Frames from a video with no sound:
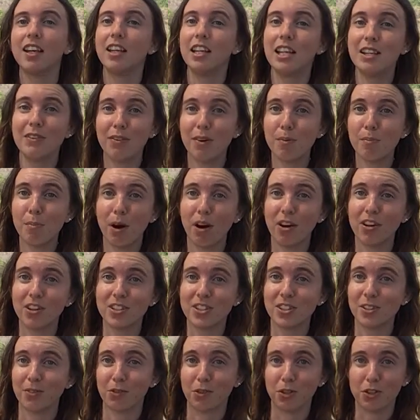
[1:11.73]
Even
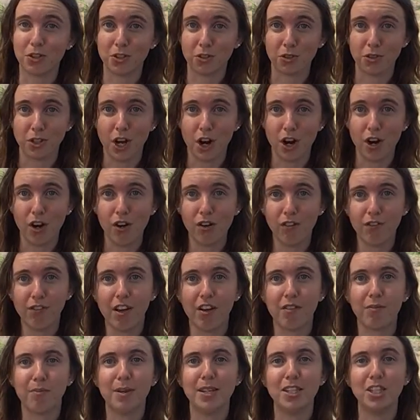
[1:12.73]
parts of Crystal Cove
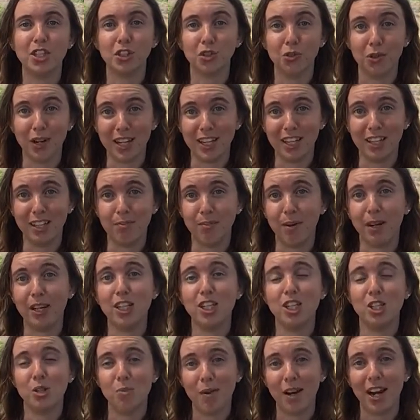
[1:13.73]
have been degraded by
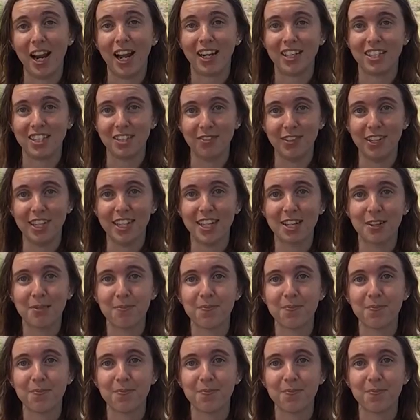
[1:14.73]
human activity.